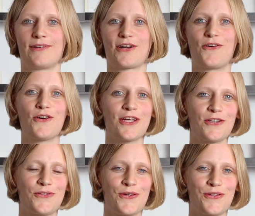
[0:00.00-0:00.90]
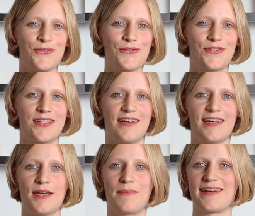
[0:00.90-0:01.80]
According to a new
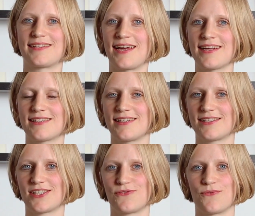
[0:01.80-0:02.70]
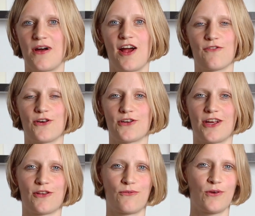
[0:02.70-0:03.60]
study by scientists from Harvard
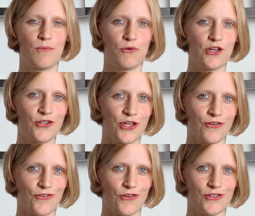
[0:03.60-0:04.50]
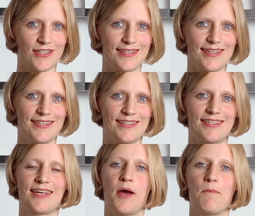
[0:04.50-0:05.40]
and 3 British
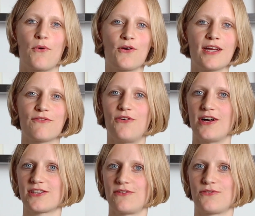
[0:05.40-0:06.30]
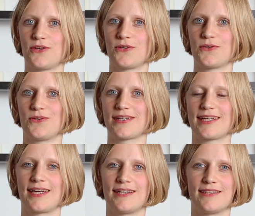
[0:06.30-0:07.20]
universities, burning fossil fuel
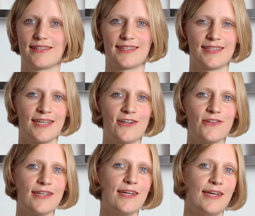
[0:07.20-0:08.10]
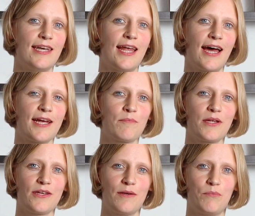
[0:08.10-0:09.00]
kills nearly 9
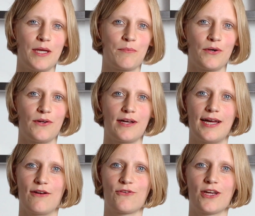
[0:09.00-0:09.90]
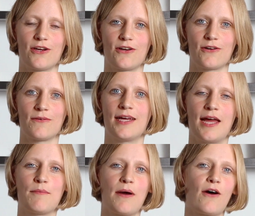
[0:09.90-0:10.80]
million people every year
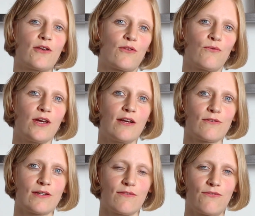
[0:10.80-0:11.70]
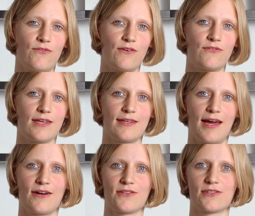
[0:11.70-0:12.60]
and about
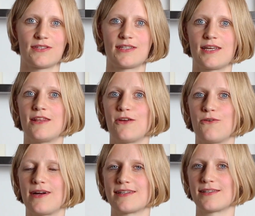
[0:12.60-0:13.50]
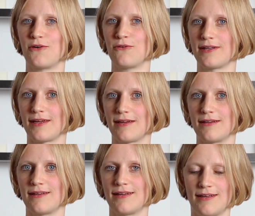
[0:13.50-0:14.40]
350,000 in the US only.
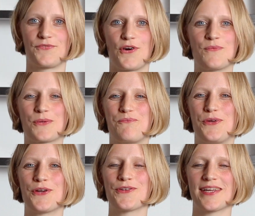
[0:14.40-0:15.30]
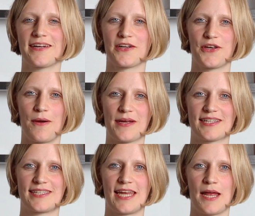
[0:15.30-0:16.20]
From a purely economic
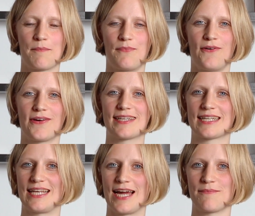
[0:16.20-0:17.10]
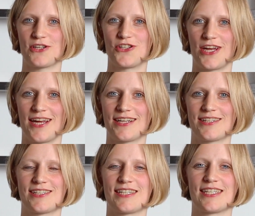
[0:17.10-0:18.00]
standpoint, climate
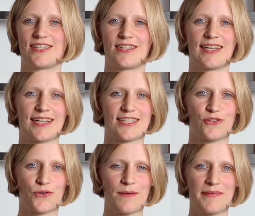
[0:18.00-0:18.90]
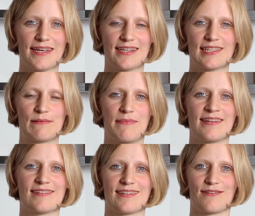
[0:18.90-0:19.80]
change is extremely
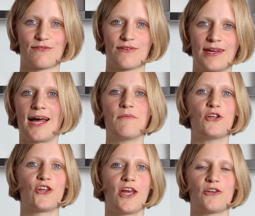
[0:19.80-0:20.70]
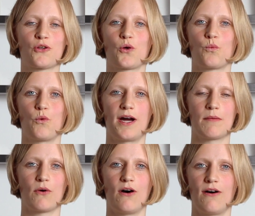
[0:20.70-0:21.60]
expensive. Climate change could
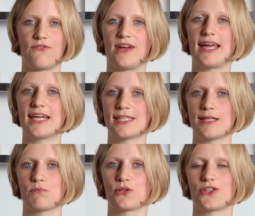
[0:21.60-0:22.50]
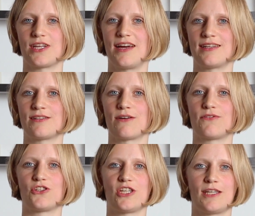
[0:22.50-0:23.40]
wipe off 18%
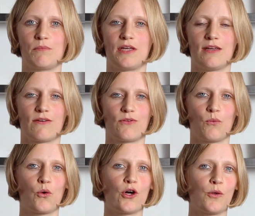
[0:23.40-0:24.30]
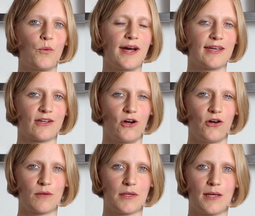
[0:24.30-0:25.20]
of the GDP of the worldwide
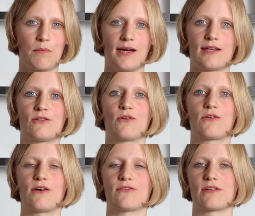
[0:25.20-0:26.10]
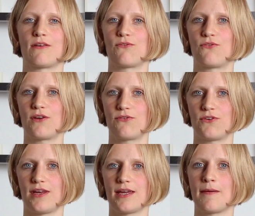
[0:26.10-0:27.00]
economy by
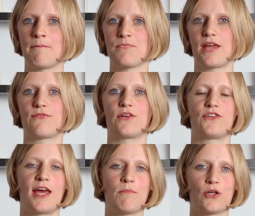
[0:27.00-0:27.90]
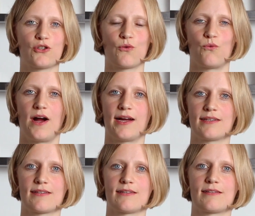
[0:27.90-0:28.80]
2050 if the temperature
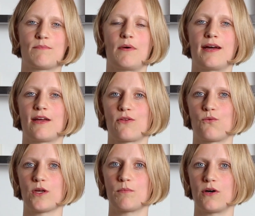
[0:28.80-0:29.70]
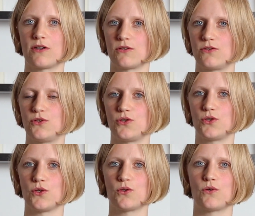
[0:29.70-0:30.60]
rises by
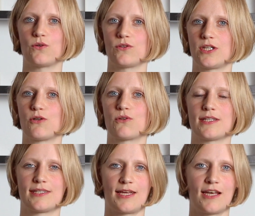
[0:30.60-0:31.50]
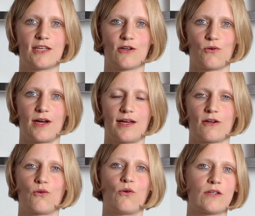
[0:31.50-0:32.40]
3.2 degrees
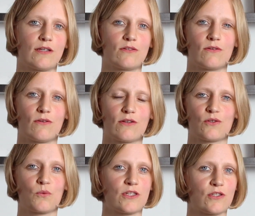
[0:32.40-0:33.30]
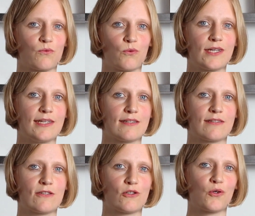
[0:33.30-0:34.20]
centigrade, according to the Swiss Re
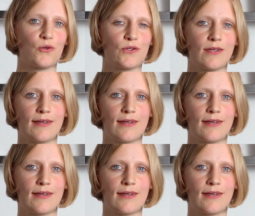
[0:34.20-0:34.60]
Institute.